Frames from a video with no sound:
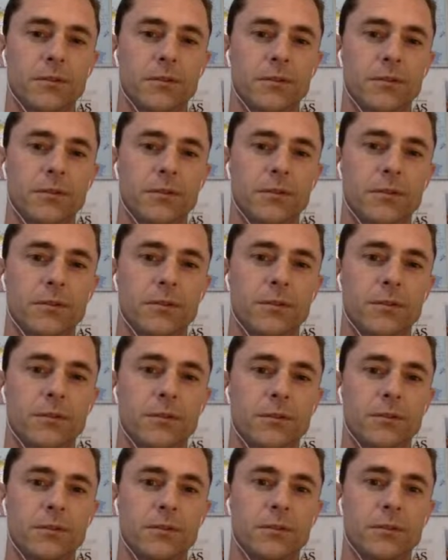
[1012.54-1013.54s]

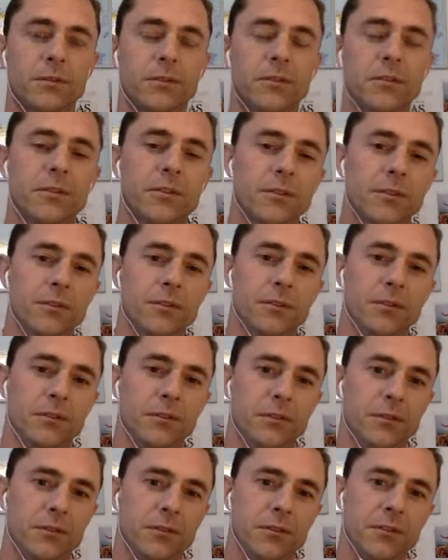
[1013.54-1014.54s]

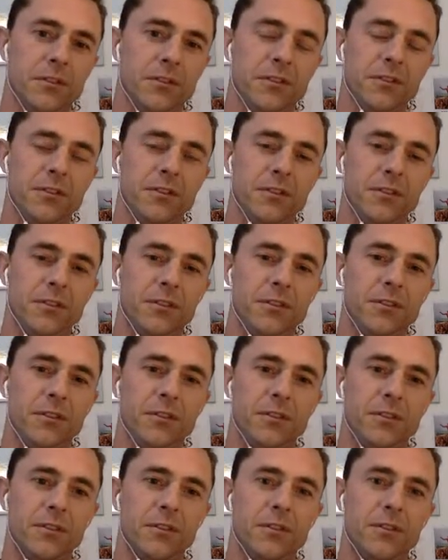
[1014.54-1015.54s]

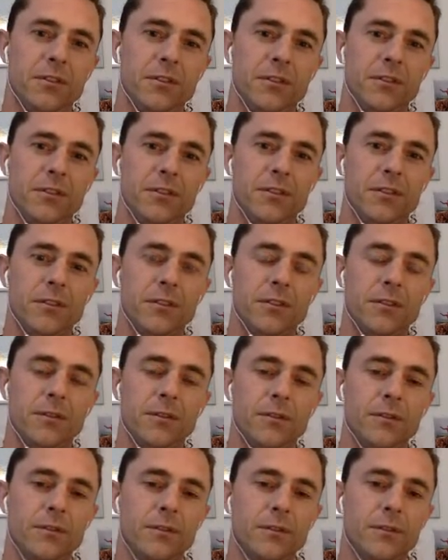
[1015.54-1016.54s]

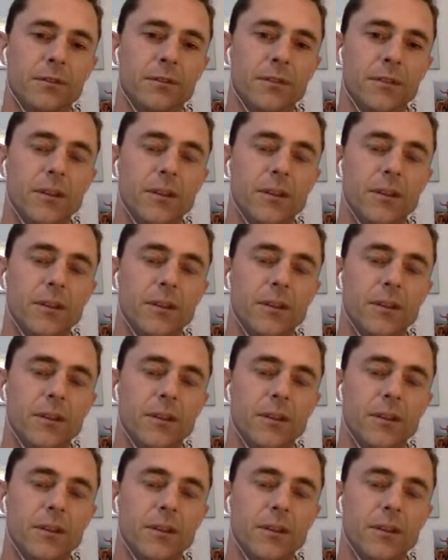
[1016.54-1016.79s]
[no speech]